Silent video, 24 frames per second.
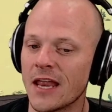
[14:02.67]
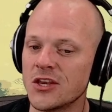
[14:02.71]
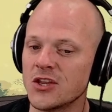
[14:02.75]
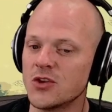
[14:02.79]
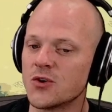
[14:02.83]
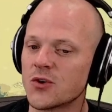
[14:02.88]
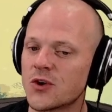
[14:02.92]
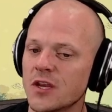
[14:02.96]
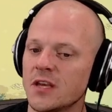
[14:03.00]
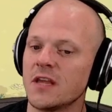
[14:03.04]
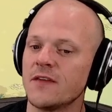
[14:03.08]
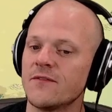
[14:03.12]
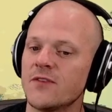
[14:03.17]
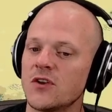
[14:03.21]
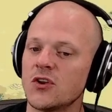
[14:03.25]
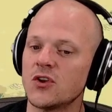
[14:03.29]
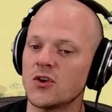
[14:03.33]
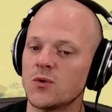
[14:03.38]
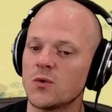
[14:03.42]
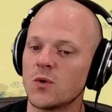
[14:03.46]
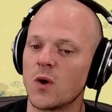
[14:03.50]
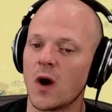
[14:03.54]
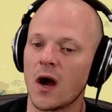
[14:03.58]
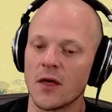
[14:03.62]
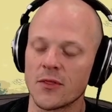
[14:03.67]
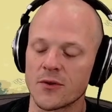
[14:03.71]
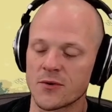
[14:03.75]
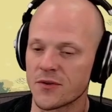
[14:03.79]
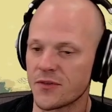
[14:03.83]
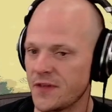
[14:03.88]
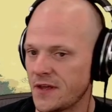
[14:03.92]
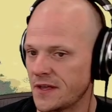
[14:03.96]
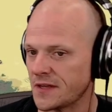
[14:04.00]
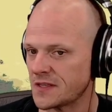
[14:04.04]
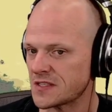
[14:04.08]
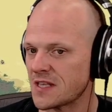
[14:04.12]
you can even do other
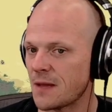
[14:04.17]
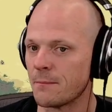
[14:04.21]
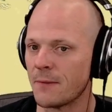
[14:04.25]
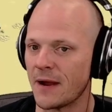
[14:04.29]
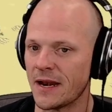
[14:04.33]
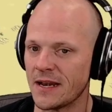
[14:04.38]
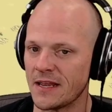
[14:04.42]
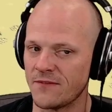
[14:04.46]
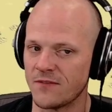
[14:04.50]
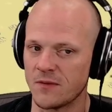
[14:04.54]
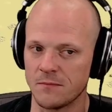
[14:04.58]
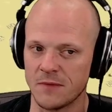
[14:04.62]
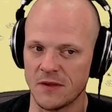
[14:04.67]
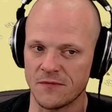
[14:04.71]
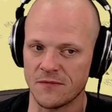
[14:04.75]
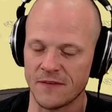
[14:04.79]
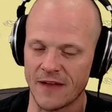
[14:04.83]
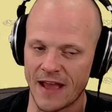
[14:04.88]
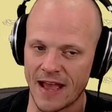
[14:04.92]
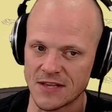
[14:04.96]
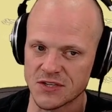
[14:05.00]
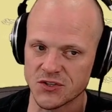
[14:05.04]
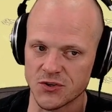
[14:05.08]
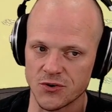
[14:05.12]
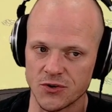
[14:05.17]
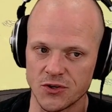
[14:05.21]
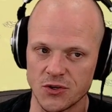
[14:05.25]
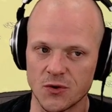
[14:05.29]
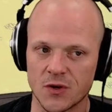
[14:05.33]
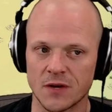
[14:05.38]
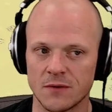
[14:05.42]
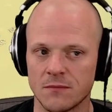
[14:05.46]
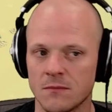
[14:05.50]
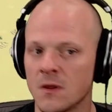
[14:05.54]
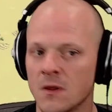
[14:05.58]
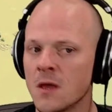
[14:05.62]
things that might even be faster. You
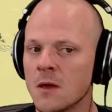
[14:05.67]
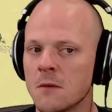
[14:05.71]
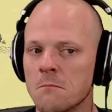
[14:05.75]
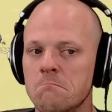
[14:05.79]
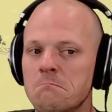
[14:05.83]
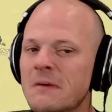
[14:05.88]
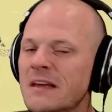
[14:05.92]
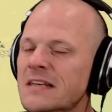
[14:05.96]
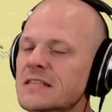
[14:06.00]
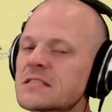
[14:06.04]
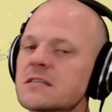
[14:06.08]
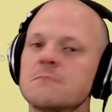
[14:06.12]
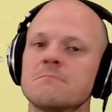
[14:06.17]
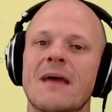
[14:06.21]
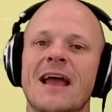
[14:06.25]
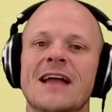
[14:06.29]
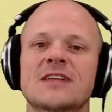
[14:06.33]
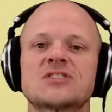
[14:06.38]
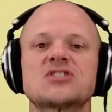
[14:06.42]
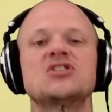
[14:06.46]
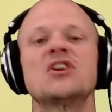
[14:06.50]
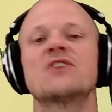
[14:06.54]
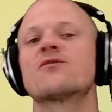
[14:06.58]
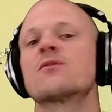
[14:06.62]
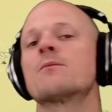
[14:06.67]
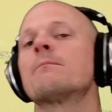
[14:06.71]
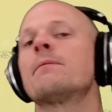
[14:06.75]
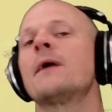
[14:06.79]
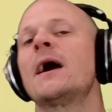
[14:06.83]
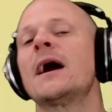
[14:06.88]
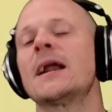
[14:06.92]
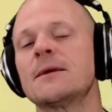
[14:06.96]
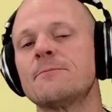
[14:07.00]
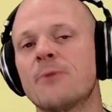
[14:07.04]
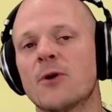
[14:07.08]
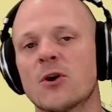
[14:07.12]
can mix and match different
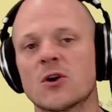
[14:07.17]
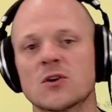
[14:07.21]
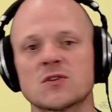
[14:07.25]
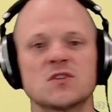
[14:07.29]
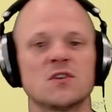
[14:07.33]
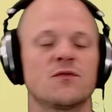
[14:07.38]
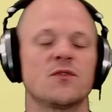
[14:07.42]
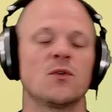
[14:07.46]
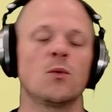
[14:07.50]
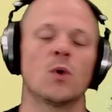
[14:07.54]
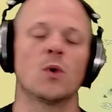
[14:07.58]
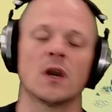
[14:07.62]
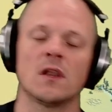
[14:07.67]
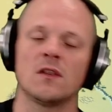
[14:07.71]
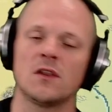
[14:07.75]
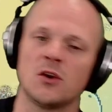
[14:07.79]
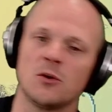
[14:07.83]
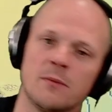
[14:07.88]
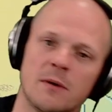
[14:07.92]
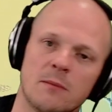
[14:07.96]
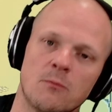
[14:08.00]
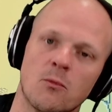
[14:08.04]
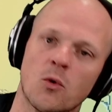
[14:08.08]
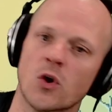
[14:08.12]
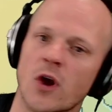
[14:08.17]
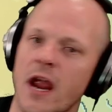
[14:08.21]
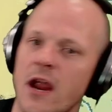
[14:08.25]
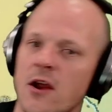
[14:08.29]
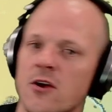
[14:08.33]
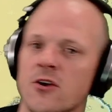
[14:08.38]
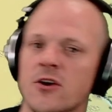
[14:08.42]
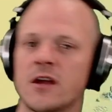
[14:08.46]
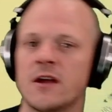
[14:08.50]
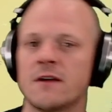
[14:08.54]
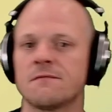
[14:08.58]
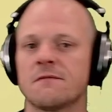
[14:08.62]
body parts if you want a little bit more
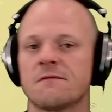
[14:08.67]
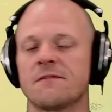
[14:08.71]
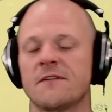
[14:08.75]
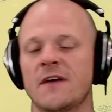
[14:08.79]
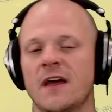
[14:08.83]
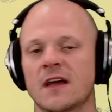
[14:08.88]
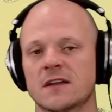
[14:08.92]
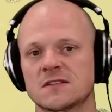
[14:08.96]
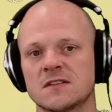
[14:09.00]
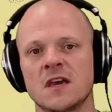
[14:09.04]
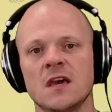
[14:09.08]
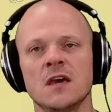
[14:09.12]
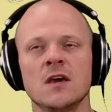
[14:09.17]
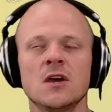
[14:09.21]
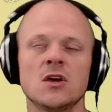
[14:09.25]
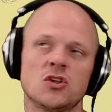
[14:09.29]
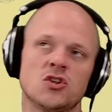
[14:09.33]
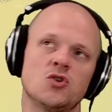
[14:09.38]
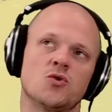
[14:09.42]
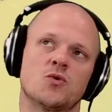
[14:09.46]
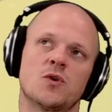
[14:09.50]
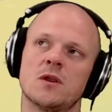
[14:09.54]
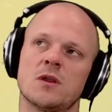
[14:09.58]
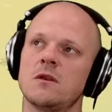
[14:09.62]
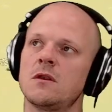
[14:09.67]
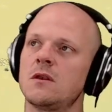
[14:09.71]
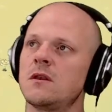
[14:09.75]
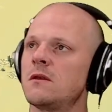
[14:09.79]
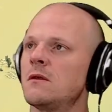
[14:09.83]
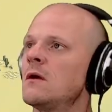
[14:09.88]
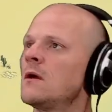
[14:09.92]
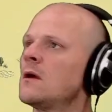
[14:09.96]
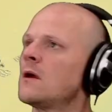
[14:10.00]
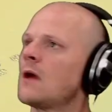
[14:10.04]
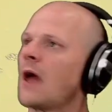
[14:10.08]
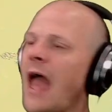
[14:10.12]
area of effect. You can
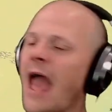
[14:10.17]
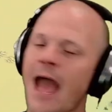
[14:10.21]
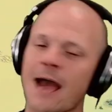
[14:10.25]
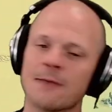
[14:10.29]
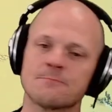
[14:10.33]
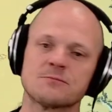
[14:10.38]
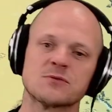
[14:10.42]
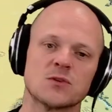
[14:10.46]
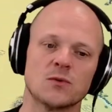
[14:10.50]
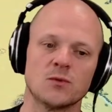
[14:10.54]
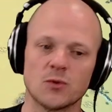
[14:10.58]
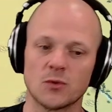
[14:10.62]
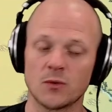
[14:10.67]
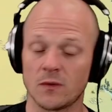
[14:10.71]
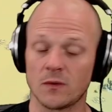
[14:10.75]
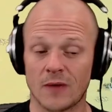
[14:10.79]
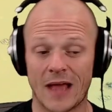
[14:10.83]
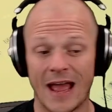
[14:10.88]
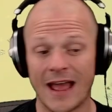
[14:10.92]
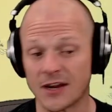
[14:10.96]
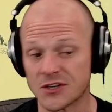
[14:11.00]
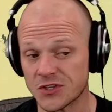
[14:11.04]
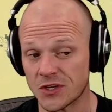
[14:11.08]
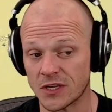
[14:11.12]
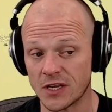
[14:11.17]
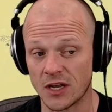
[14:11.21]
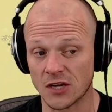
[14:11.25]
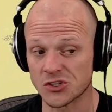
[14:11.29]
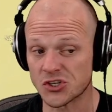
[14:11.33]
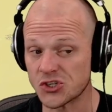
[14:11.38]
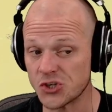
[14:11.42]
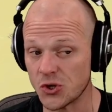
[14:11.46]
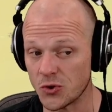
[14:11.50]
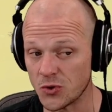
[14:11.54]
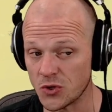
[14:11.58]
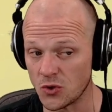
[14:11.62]
absolutely, actually, I'll
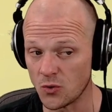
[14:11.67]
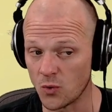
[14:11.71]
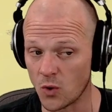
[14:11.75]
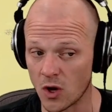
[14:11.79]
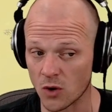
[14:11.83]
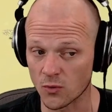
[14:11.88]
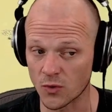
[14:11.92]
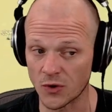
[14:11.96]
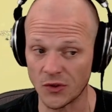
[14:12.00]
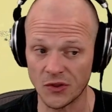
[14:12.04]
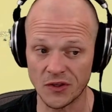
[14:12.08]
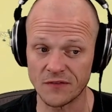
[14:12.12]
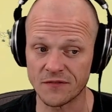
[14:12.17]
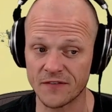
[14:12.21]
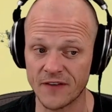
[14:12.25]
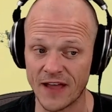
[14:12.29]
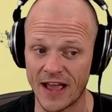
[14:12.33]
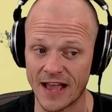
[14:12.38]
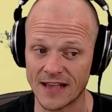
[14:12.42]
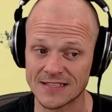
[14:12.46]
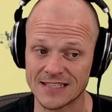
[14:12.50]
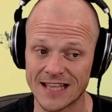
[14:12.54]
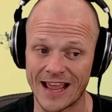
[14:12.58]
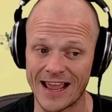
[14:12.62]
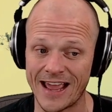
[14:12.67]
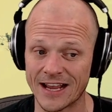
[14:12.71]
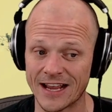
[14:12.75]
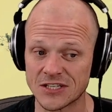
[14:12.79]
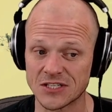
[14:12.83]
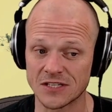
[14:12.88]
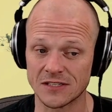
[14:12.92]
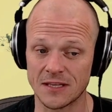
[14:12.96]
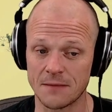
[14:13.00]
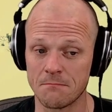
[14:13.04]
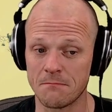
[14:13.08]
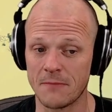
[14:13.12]
show you all really fast. I
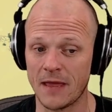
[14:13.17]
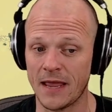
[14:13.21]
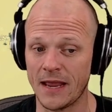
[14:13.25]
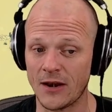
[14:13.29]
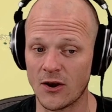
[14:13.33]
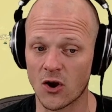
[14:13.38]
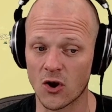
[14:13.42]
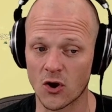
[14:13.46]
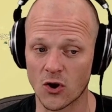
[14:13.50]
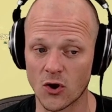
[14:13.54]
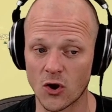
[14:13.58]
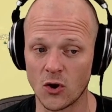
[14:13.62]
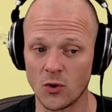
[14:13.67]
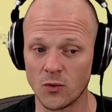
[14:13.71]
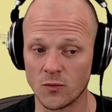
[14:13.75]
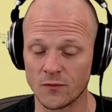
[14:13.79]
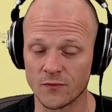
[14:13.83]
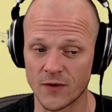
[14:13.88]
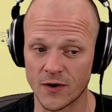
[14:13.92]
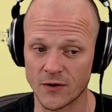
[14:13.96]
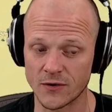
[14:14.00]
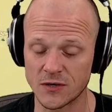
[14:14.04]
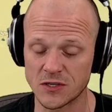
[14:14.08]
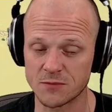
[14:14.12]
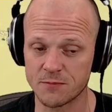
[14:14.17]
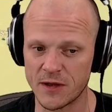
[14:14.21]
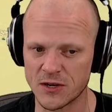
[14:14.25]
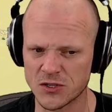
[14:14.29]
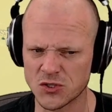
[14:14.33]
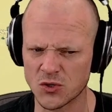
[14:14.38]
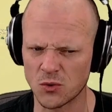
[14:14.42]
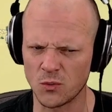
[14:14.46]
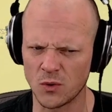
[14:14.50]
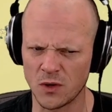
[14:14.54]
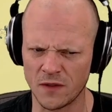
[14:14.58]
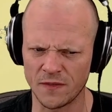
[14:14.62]
actually made our own very
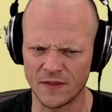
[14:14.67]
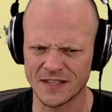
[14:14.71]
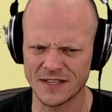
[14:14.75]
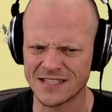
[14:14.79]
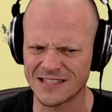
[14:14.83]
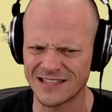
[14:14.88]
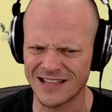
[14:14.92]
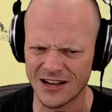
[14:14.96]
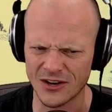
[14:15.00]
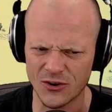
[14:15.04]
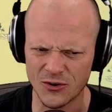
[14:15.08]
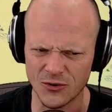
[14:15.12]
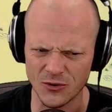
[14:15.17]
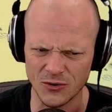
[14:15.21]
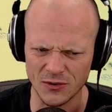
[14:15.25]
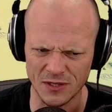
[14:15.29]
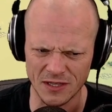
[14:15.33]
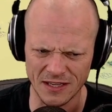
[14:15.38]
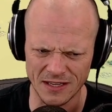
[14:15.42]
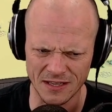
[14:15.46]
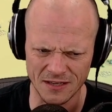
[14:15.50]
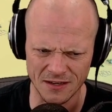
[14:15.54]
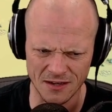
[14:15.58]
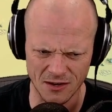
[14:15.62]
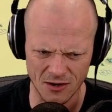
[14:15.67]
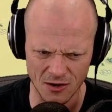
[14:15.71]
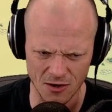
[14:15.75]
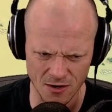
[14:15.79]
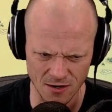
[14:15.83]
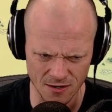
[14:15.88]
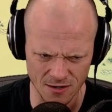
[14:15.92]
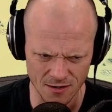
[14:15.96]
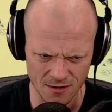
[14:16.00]
special one that's not currently in here.